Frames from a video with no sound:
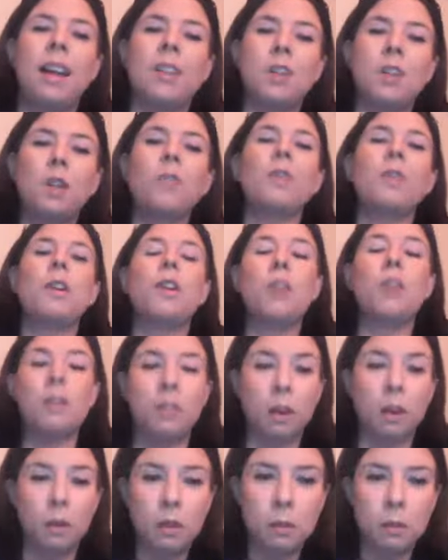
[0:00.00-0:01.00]
Sophie,
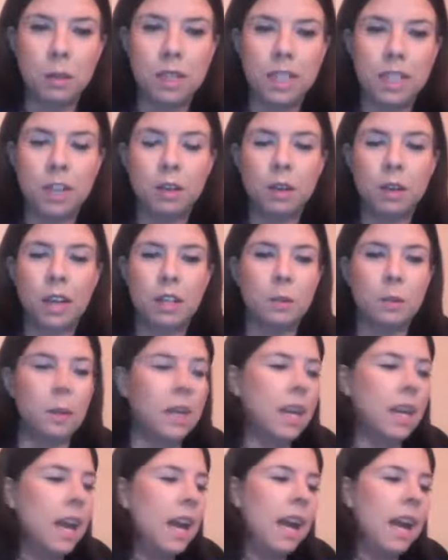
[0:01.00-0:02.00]
looking forward to meeting you next
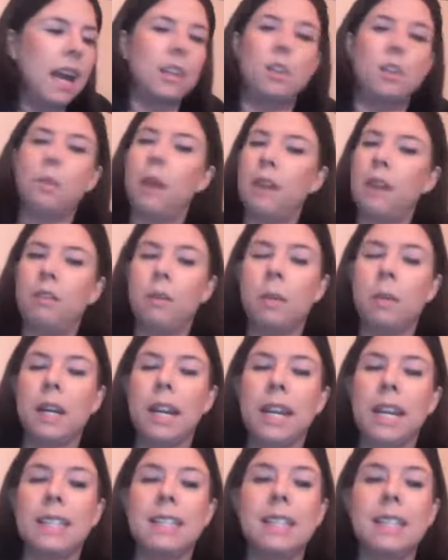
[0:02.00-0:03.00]
week, and to
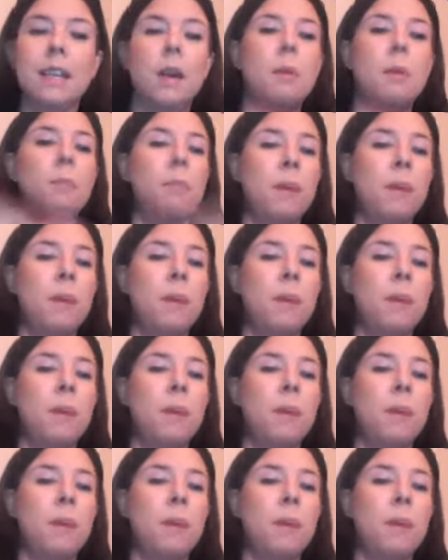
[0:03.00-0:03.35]
everybody else,